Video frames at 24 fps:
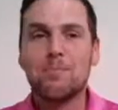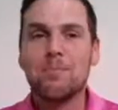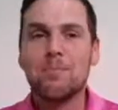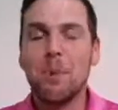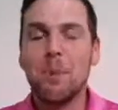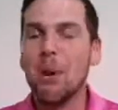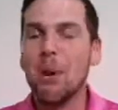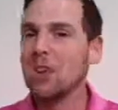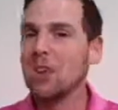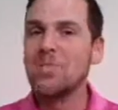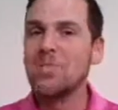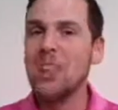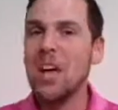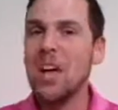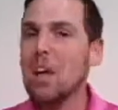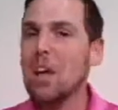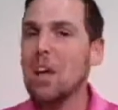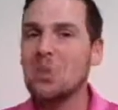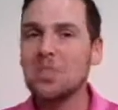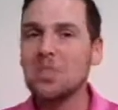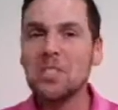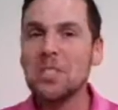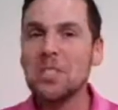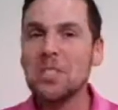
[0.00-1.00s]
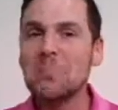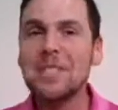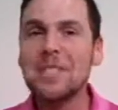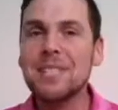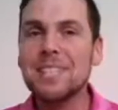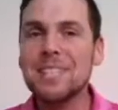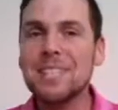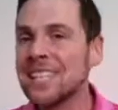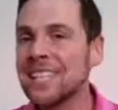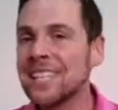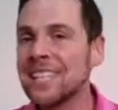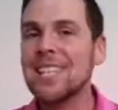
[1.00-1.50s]
part of the
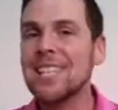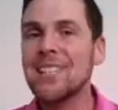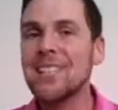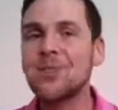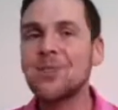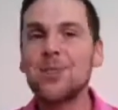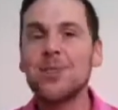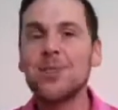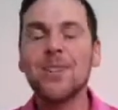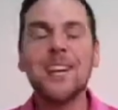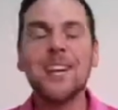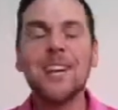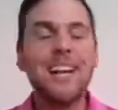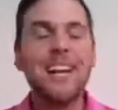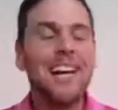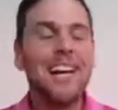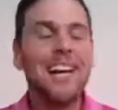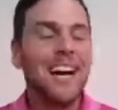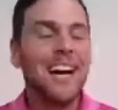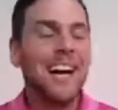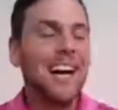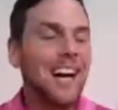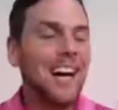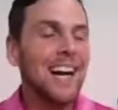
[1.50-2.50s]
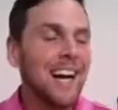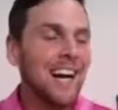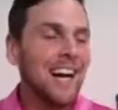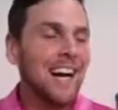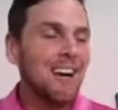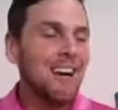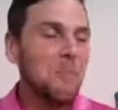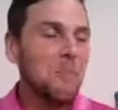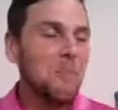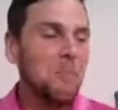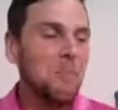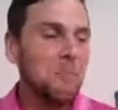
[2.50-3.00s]
LGBTQ,
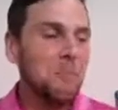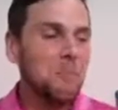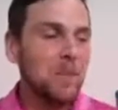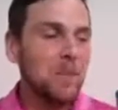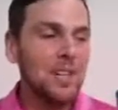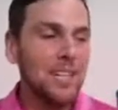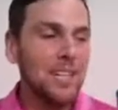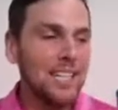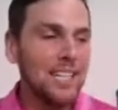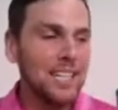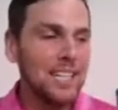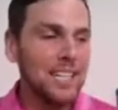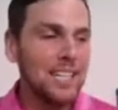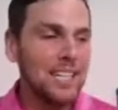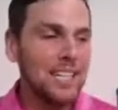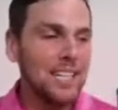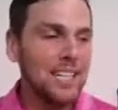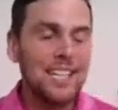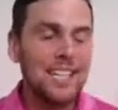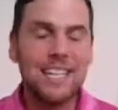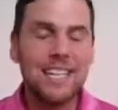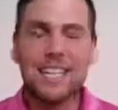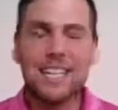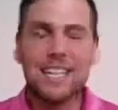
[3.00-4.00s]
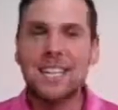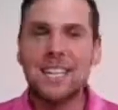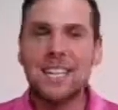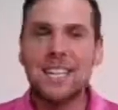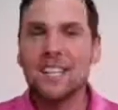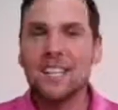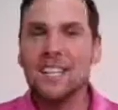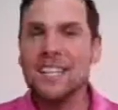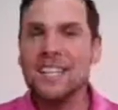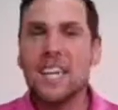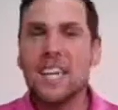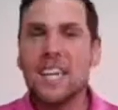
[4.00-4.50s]
but
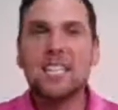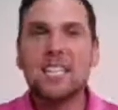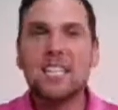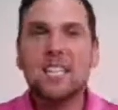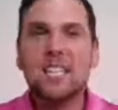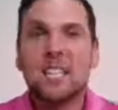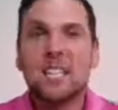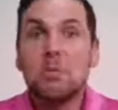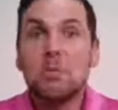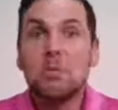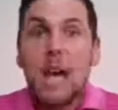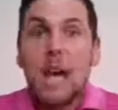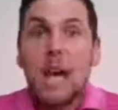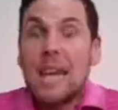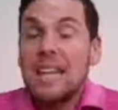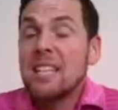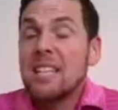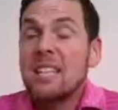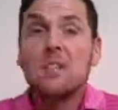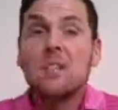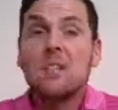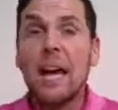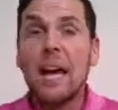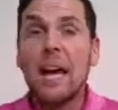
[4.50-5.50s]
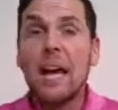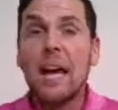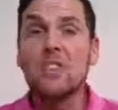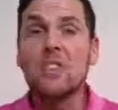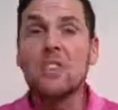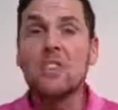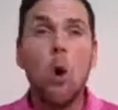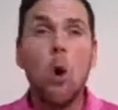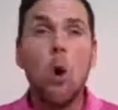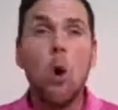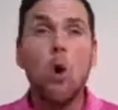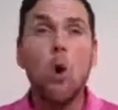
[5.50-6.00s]
again, I
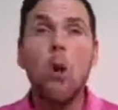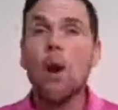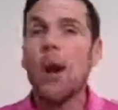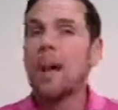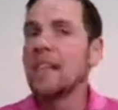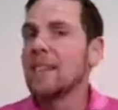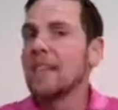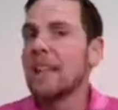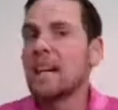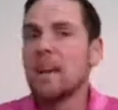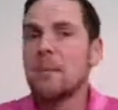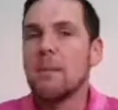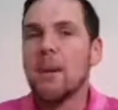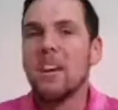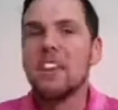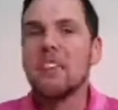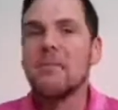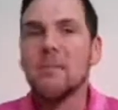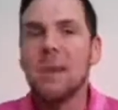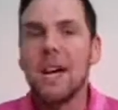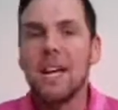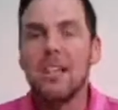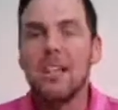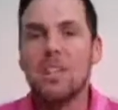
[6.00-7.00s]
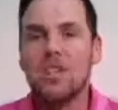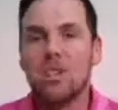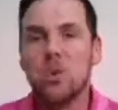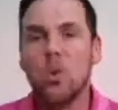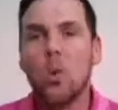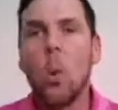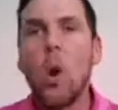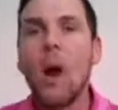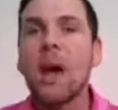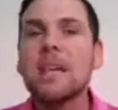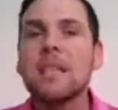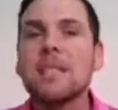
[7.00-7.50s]
didn't know her. I think I might have met her
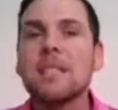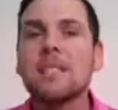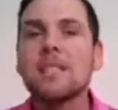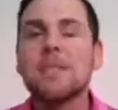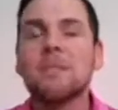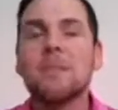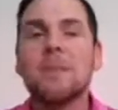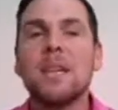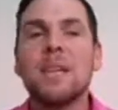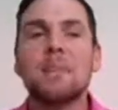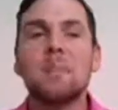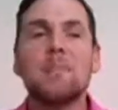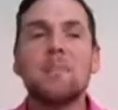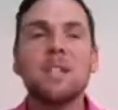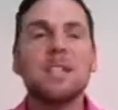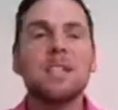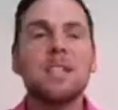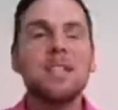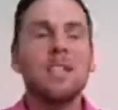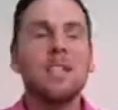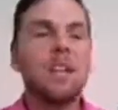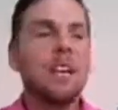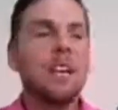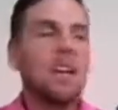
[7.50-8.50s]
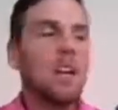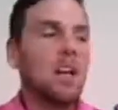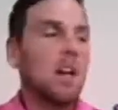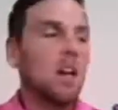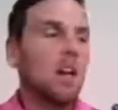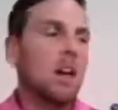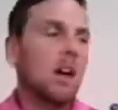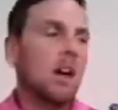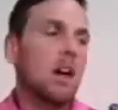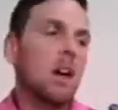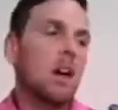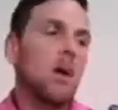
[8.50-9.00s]
twice, maybe.
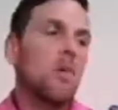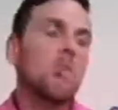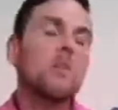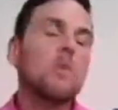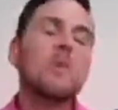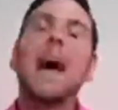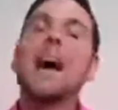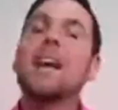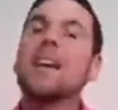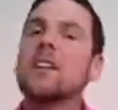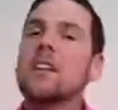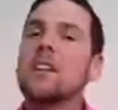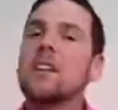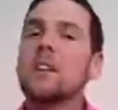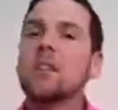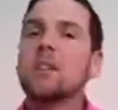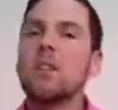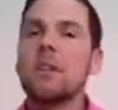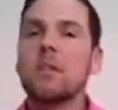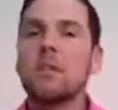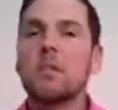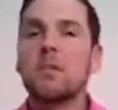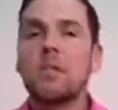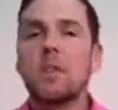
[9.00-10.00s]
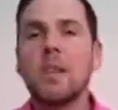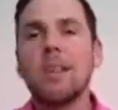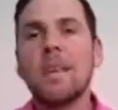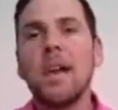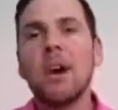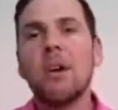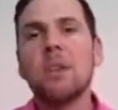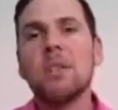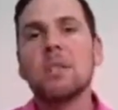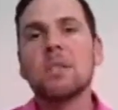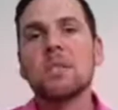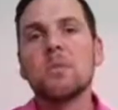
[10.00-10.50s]
We had another, and
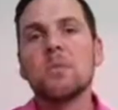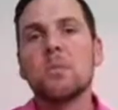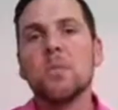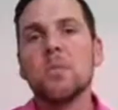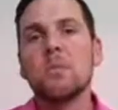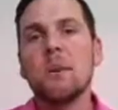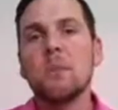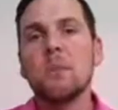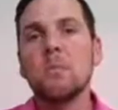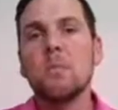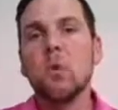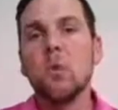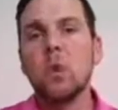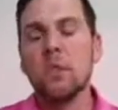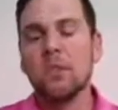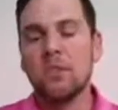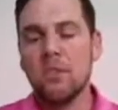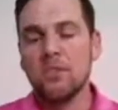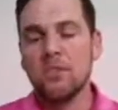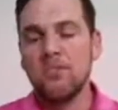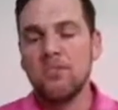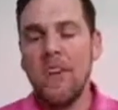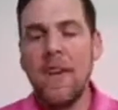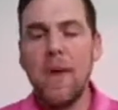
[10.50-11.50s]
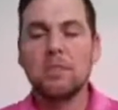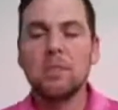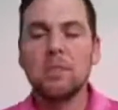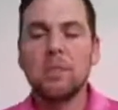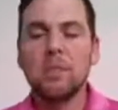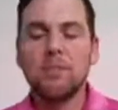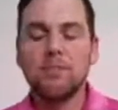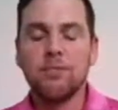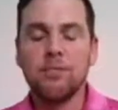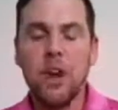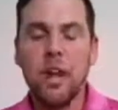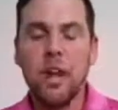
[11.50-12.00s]
now this would have been more of a
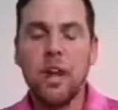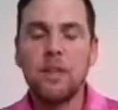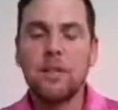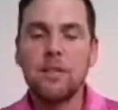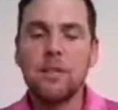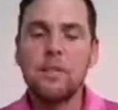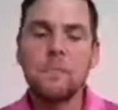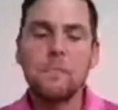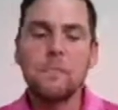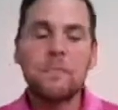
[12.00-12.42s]
family friend.